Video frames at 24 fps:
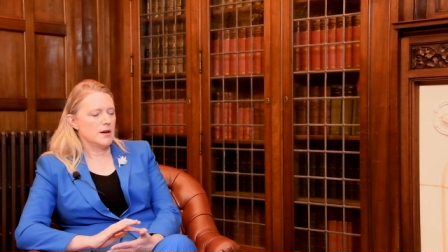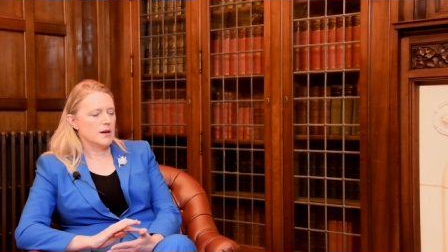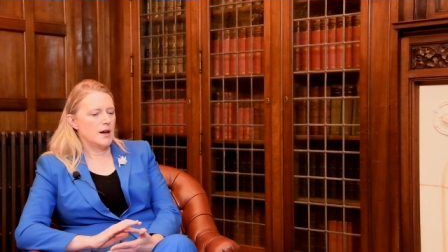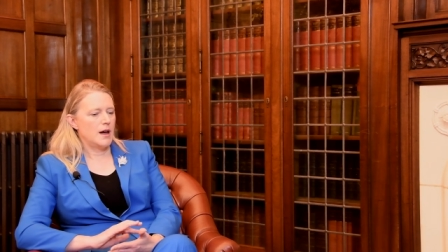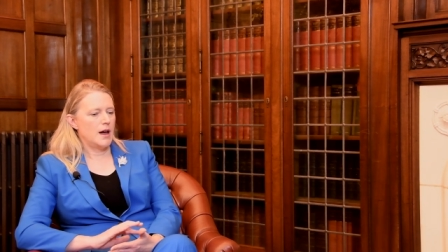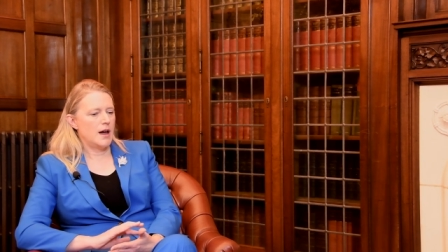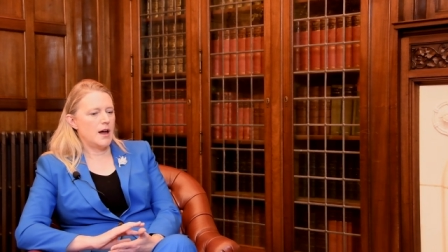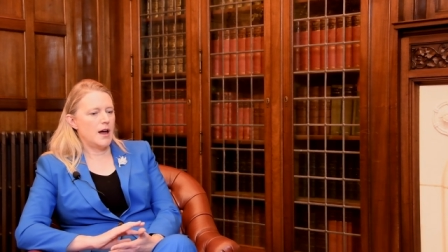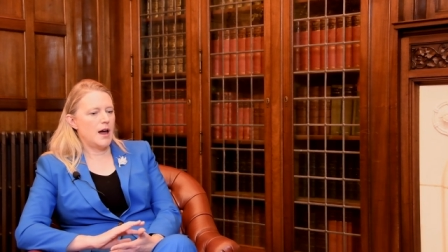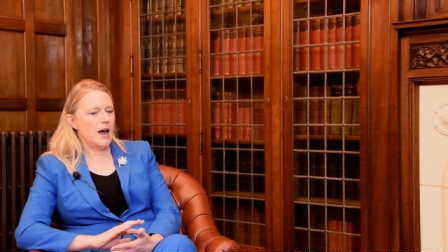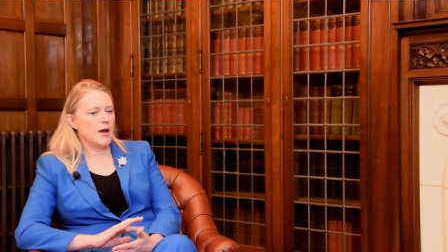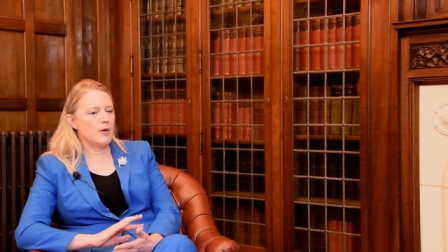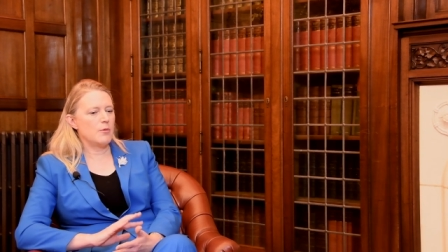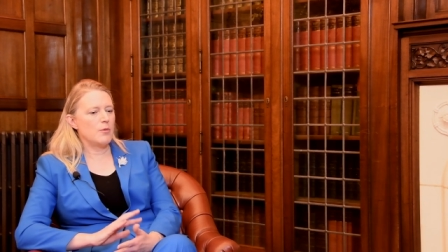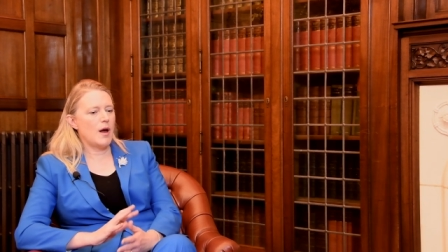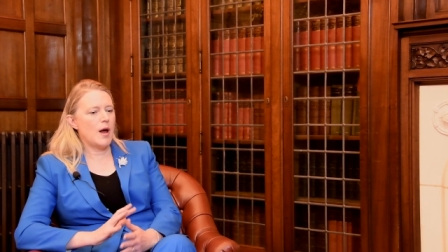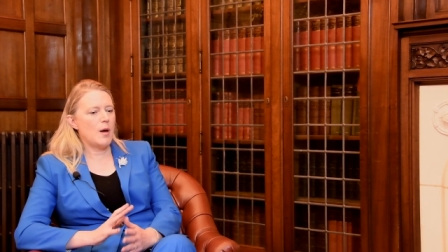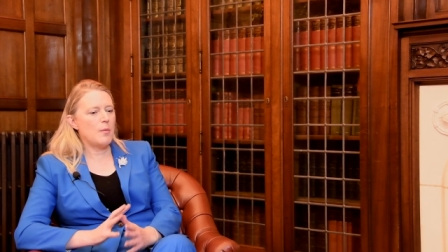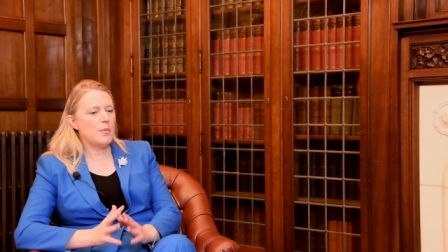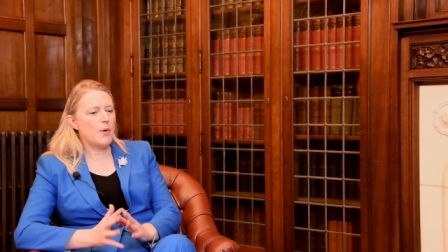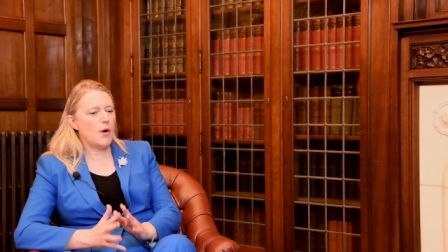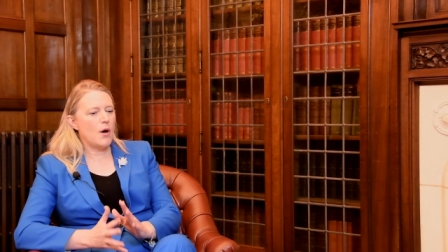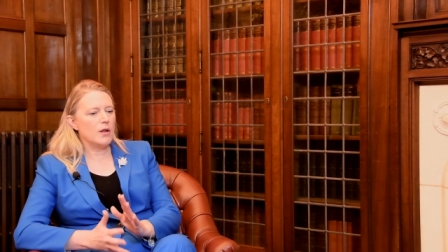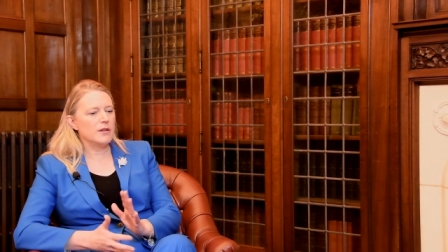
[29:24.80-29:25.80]
uh, I
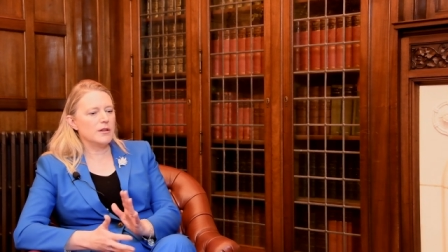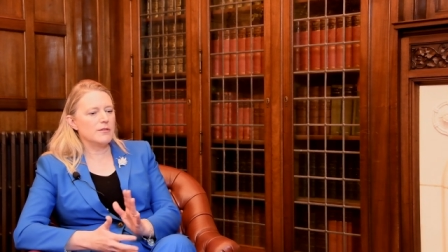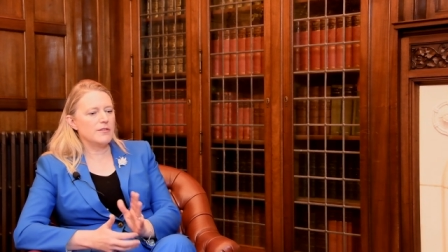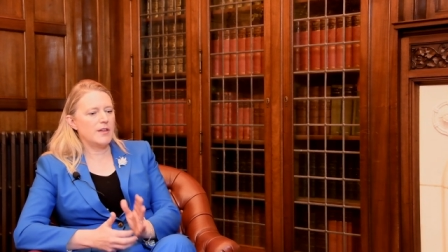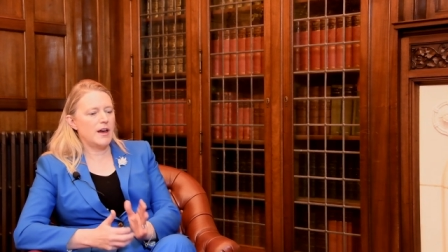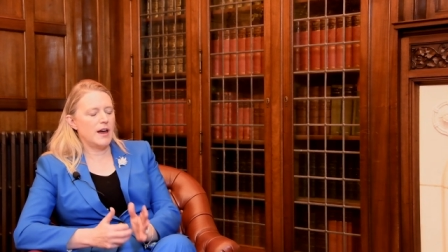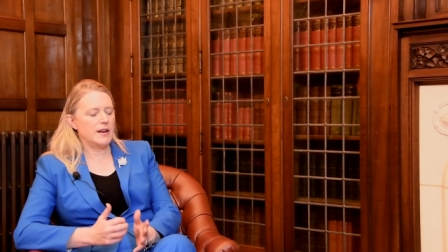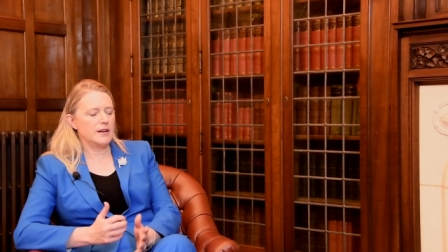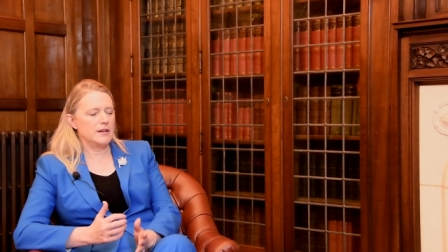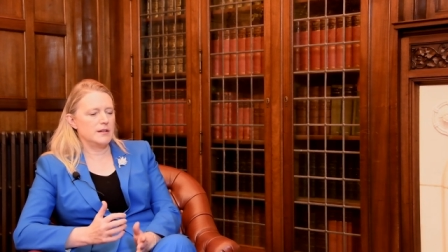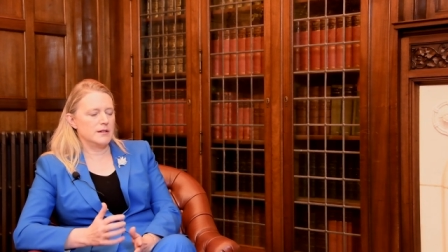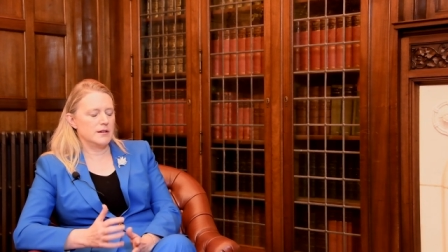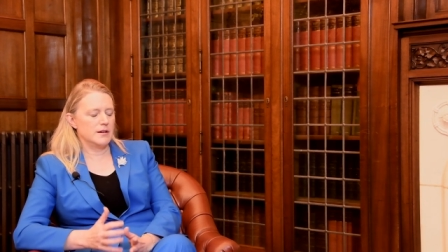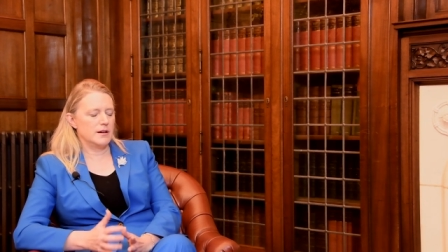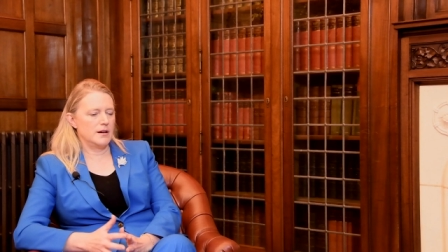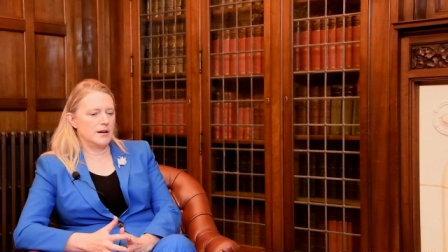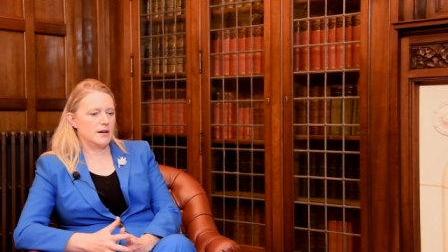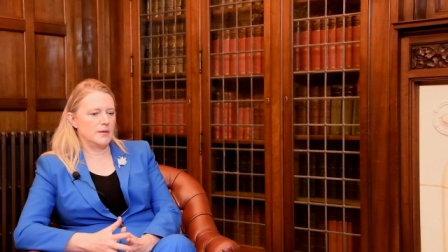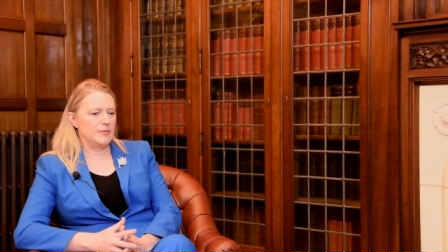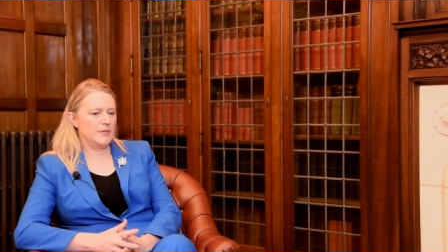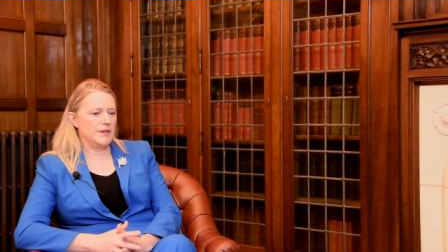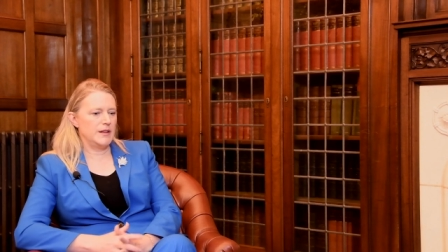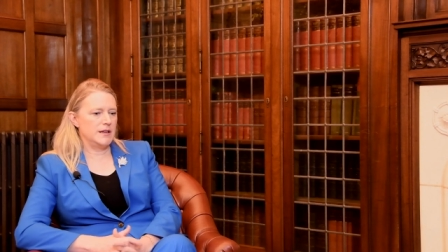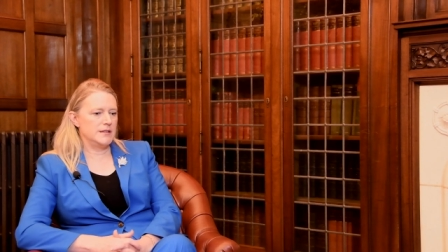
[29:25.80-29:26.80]
wrap all of that um,